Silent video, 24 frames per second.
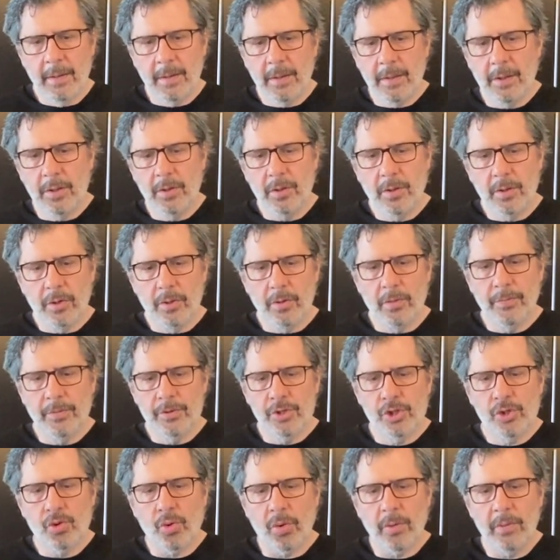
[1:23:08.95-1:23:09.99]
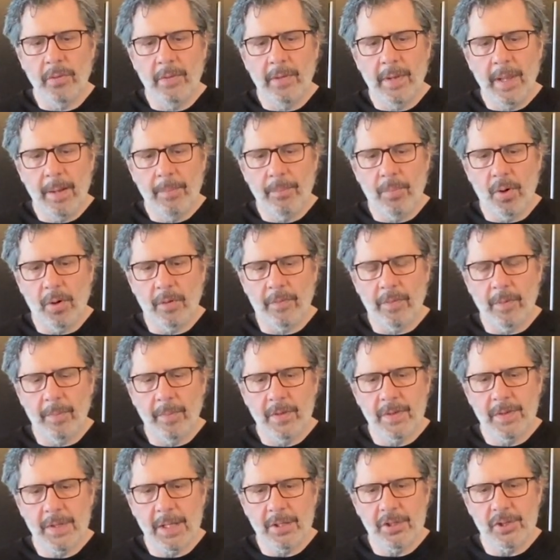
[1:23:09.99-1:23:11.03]
You've shortened that bulk
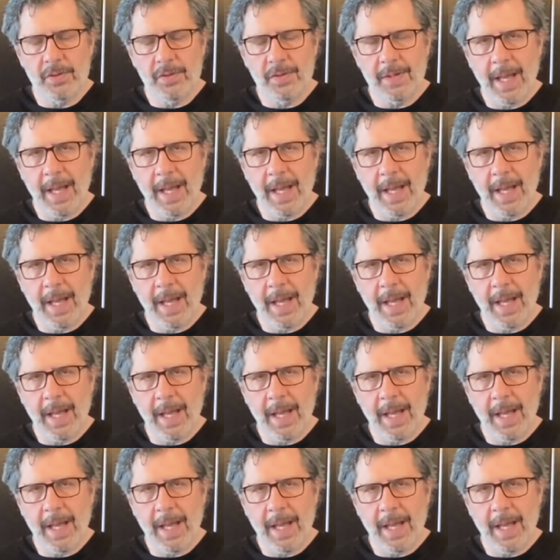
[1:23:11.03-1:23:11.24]
fermentation